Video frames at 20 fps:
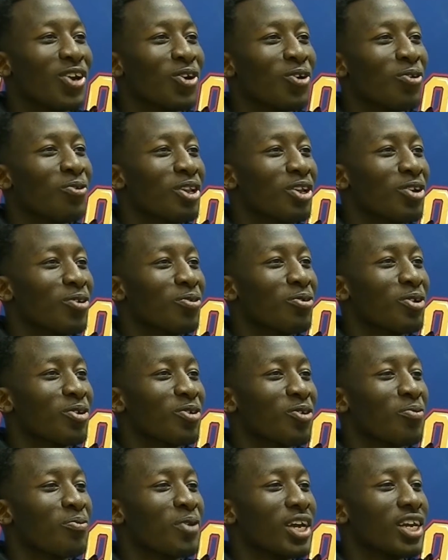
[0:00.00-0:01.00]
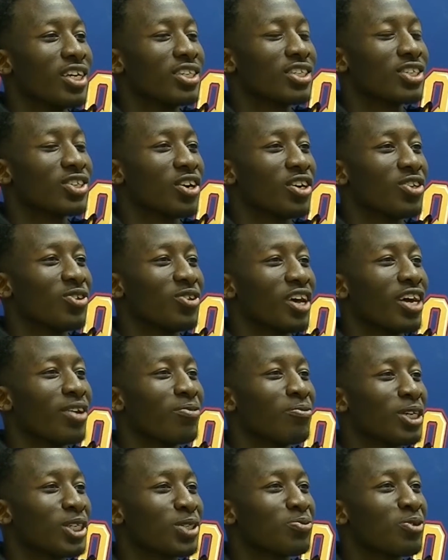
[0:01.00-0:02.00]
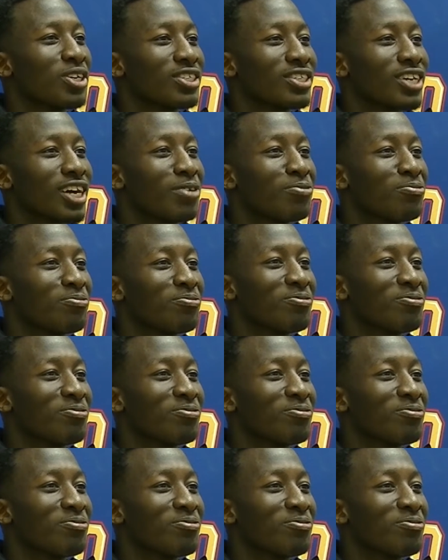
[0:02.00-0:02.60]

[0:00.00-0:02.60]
know a little bit of Romanian, so I do that in my spare time.